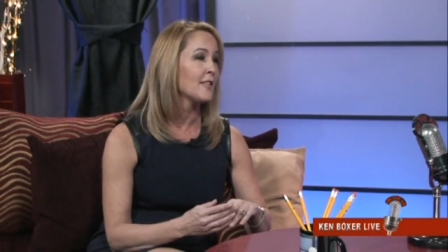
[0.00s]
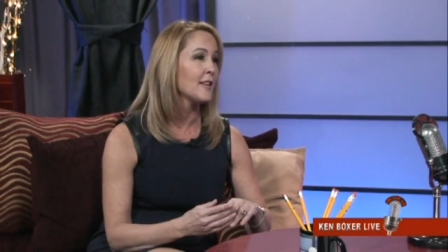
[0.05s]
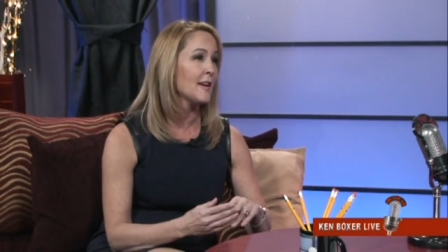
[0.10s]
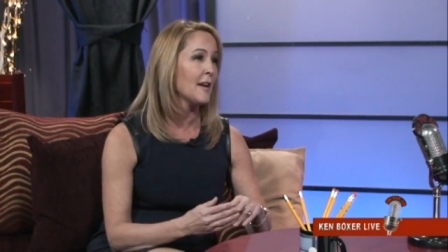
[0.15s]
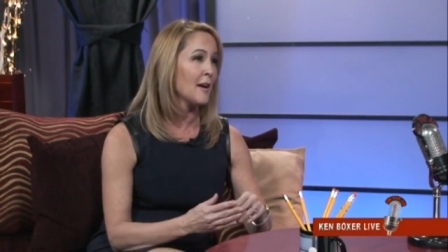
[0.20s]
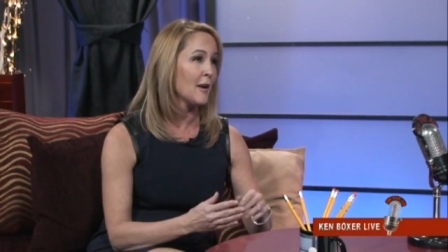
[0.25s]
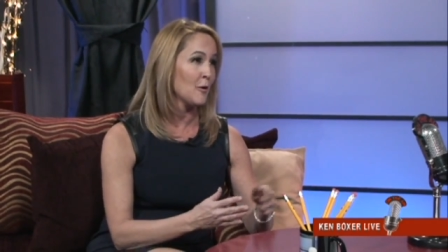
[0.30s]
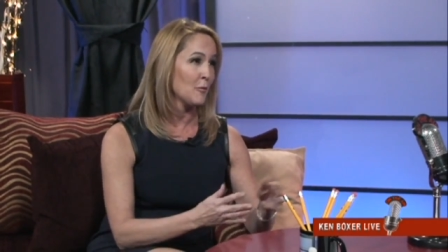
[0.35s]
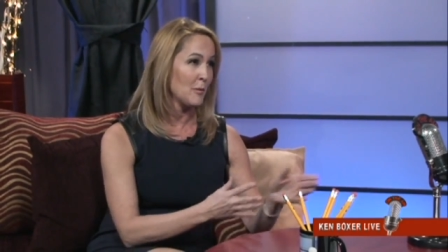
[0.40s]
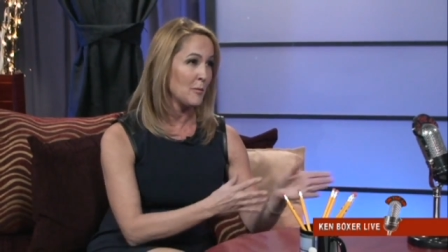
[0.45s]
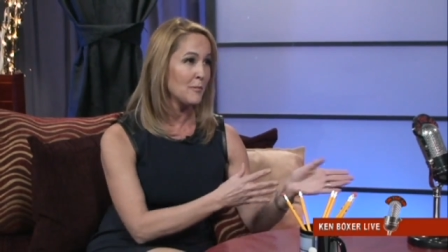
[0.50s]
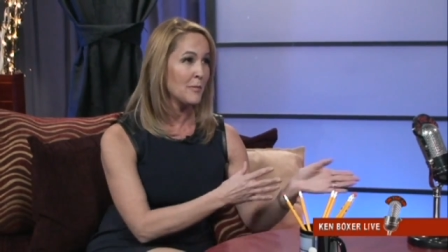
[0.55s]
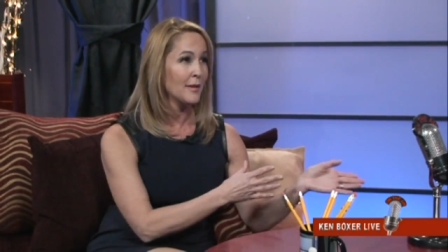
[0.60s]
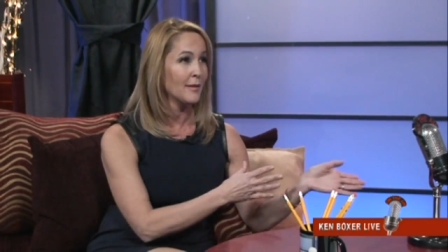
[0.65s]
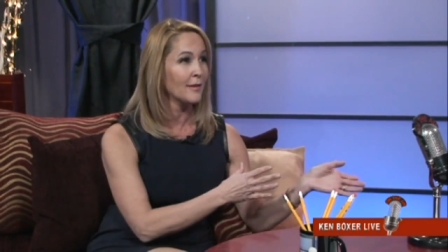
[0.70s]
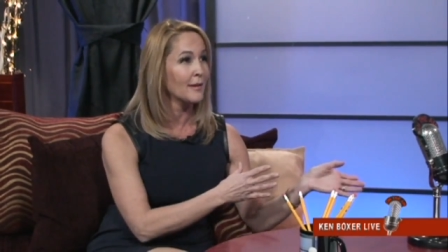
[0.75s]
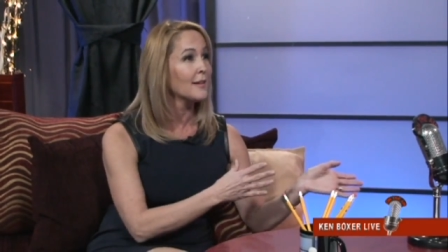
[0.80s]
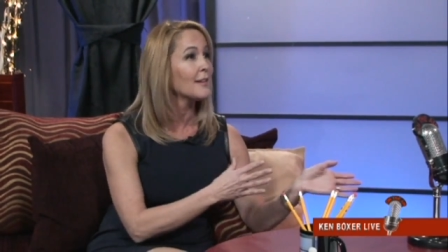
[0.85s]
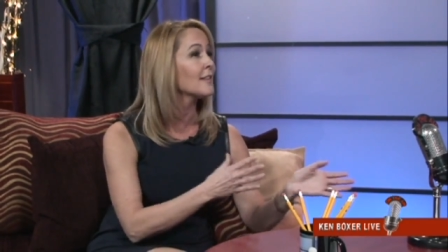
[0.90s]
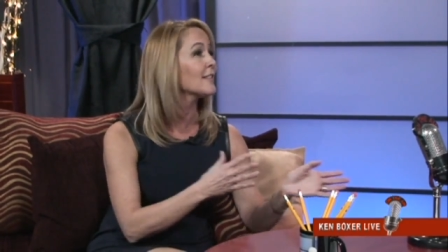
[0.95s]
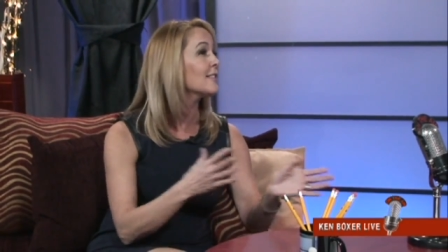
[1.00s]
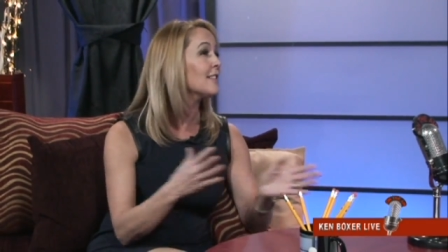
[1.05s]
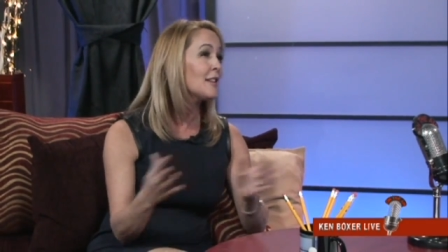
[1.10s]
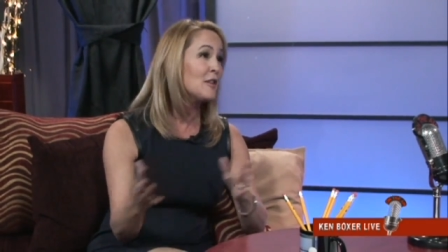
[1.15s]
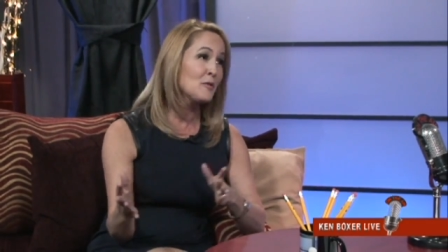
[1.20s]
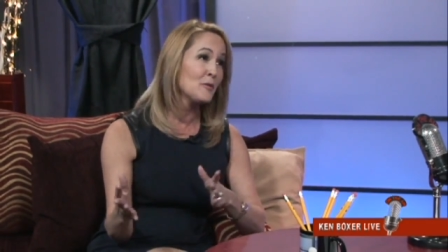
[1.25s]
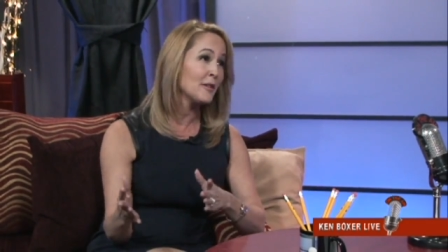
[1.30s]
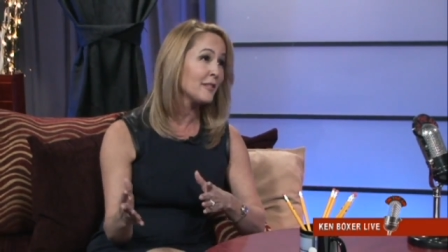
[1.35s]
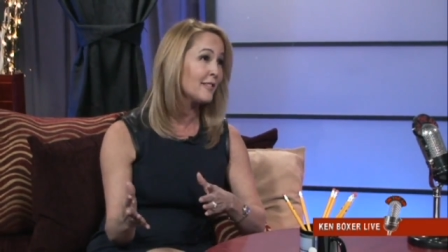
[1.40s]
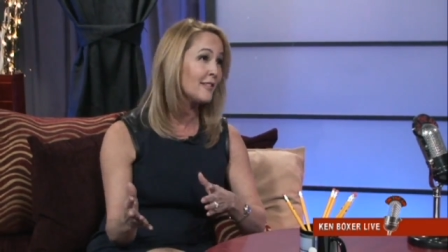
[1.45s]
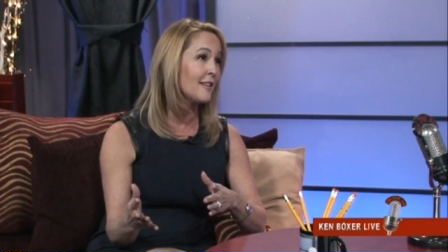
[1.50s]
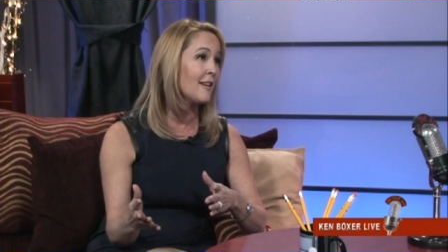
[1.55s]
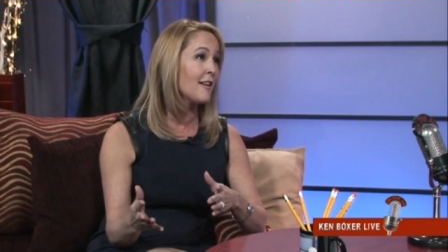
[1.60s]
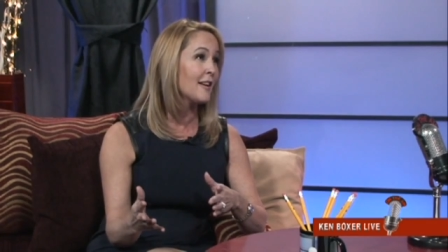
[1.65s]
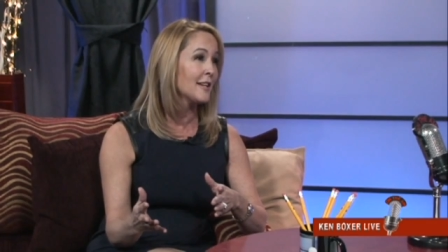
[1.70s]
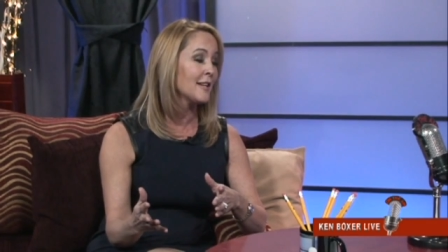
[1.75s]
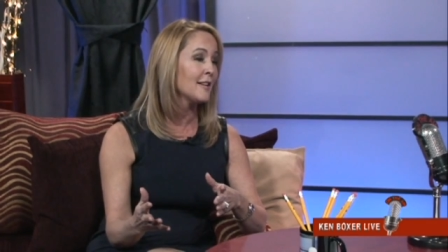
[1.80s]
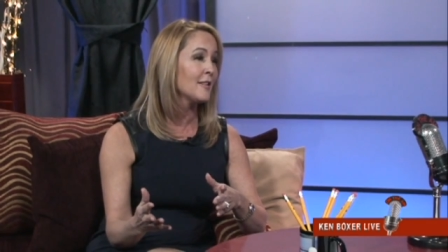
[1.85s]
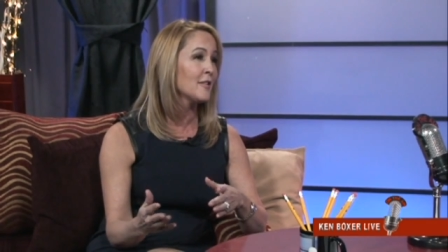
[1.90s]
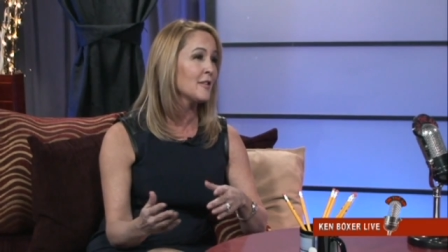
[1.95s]
the air we've been continuously
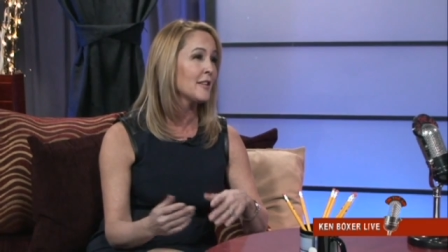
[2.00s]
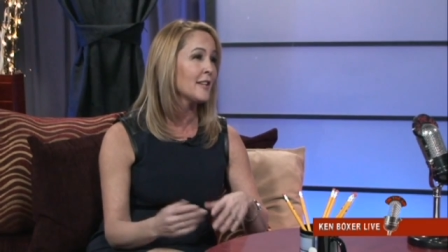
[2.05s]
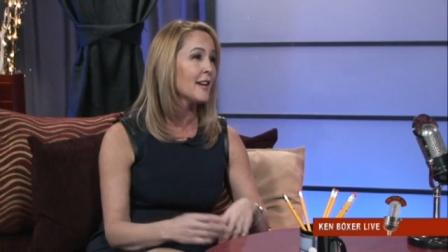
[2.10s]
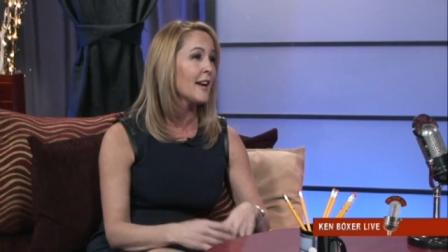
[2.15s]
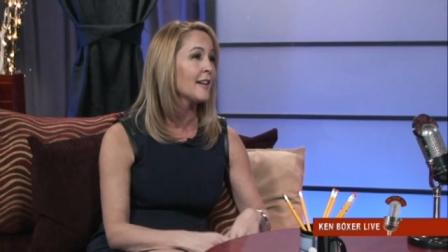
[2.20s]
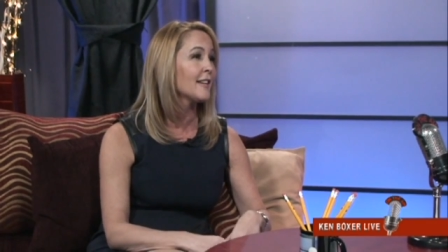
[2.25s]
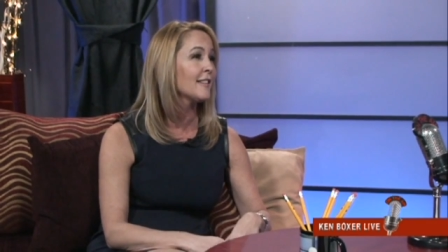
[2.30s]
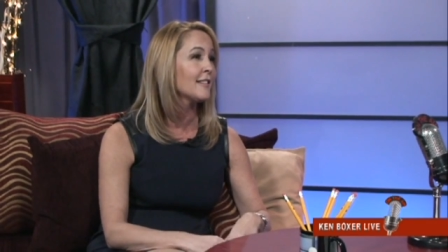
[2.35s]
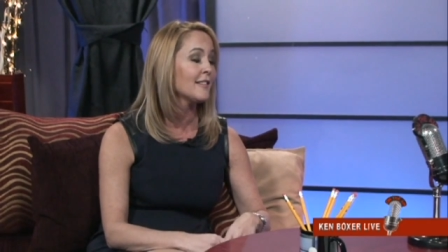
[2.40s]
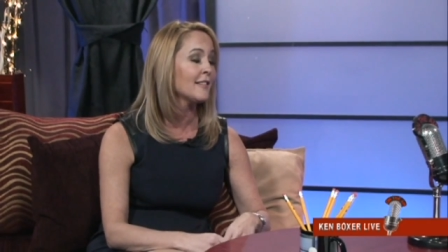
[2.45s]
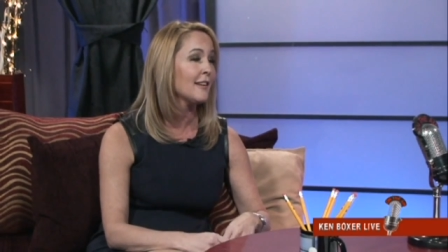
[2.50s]
on here in the united